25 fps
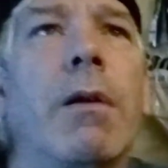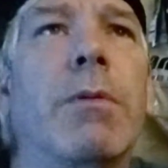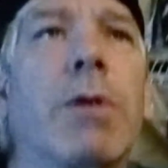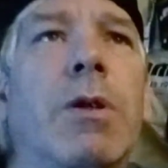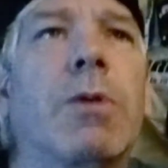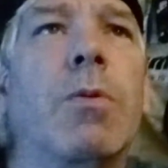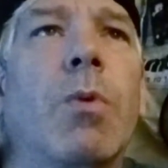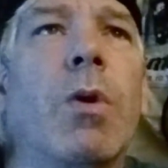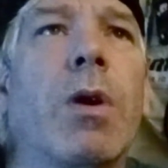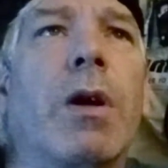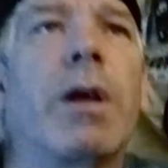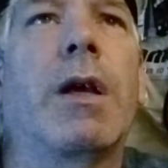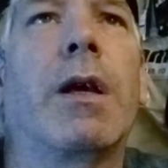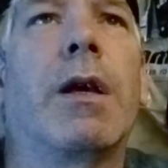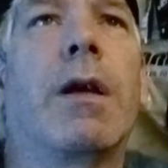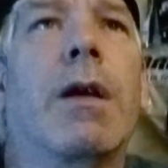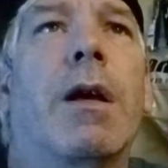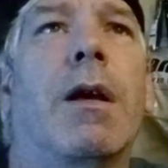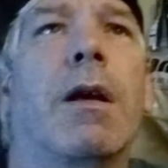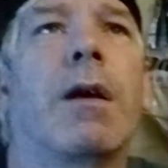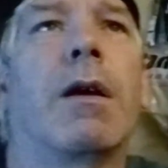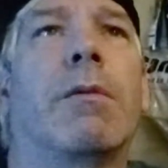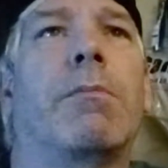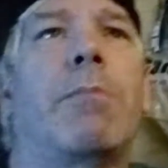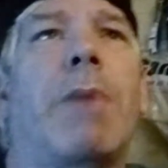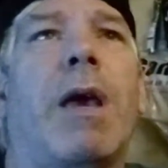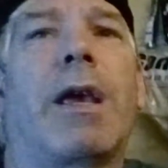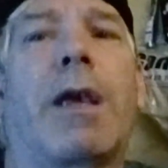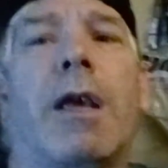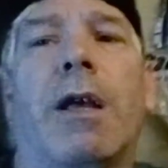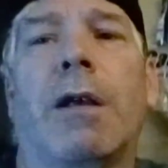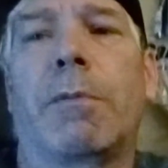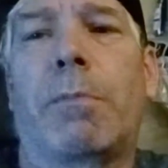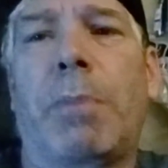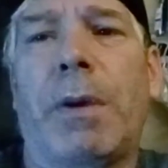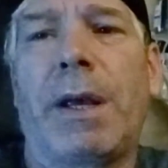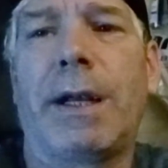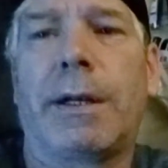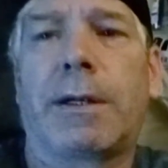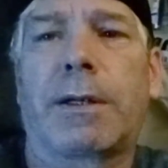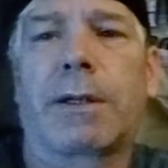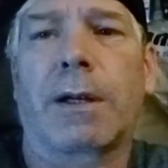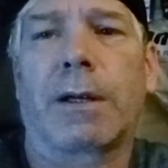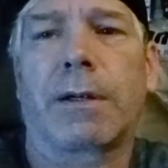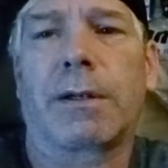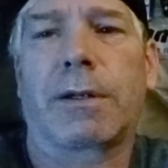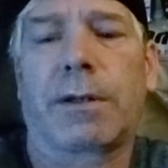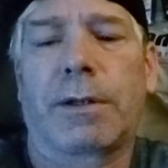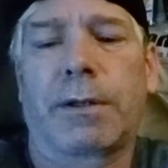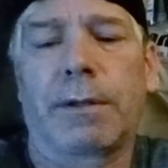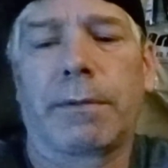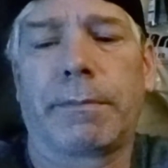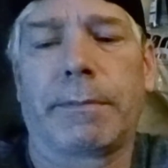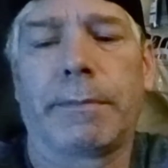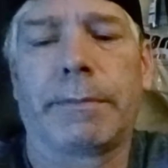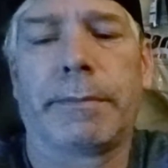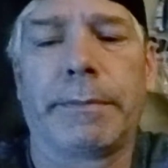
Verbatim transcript: was working uh, making pizzas.